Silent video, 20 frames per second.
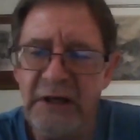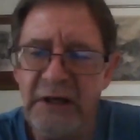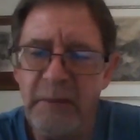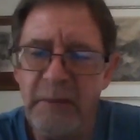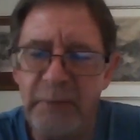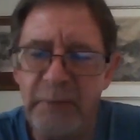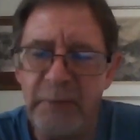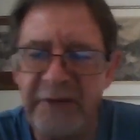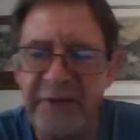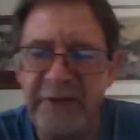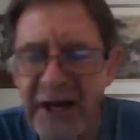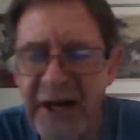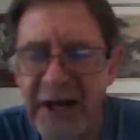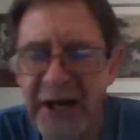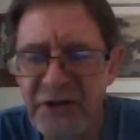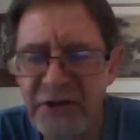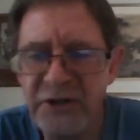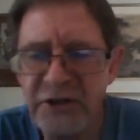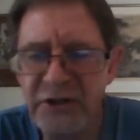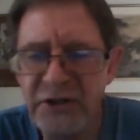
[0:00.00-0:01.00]
But if
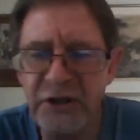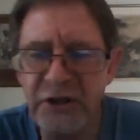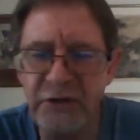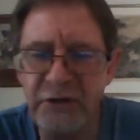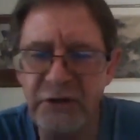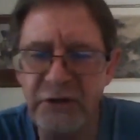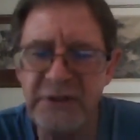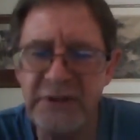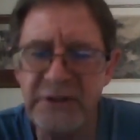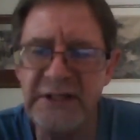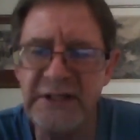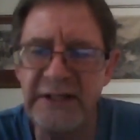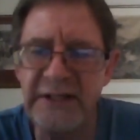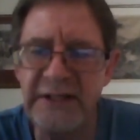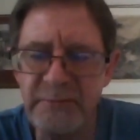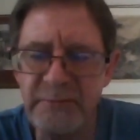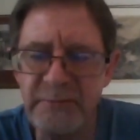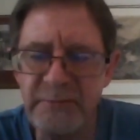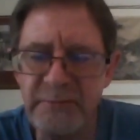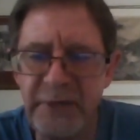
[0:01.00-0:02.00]
biosecurity
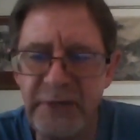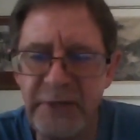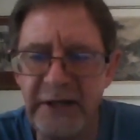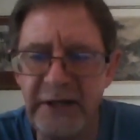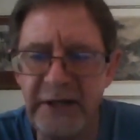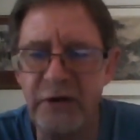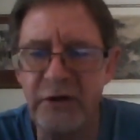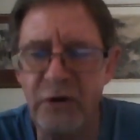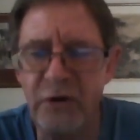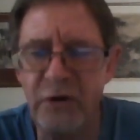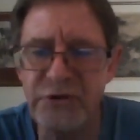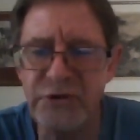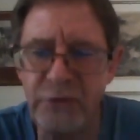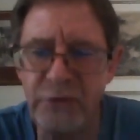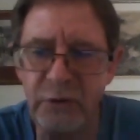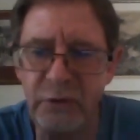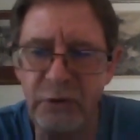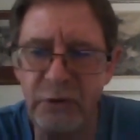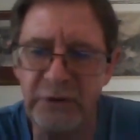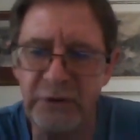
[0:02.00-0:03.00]
doesn't play a
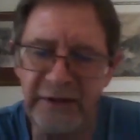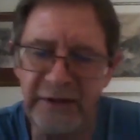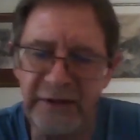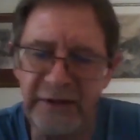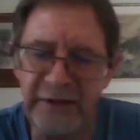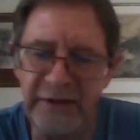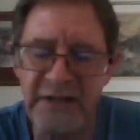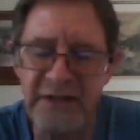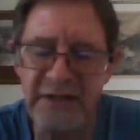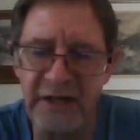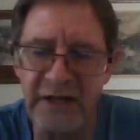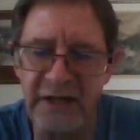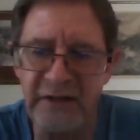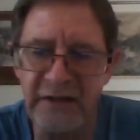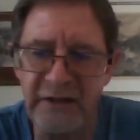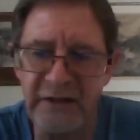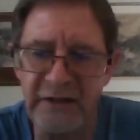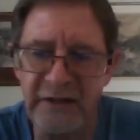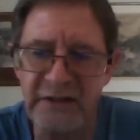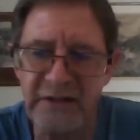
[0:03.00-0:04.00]
large role in
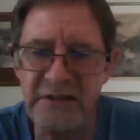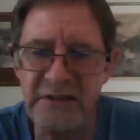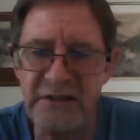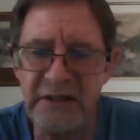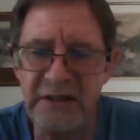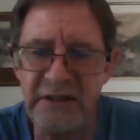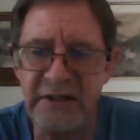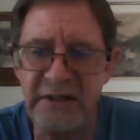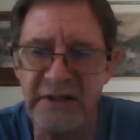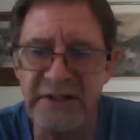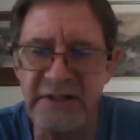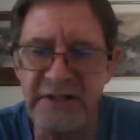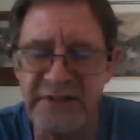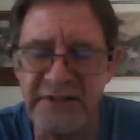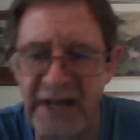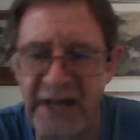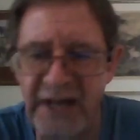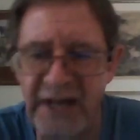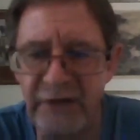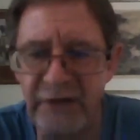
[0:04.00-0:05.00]
the
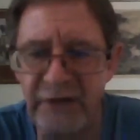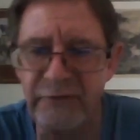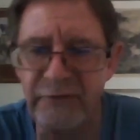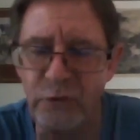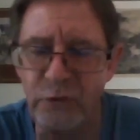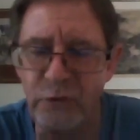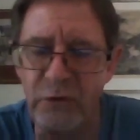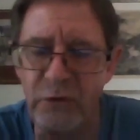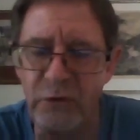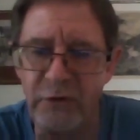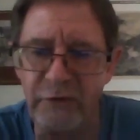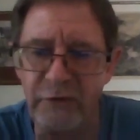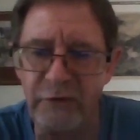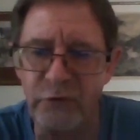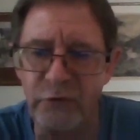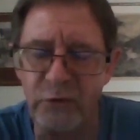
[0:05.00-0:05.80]
design of your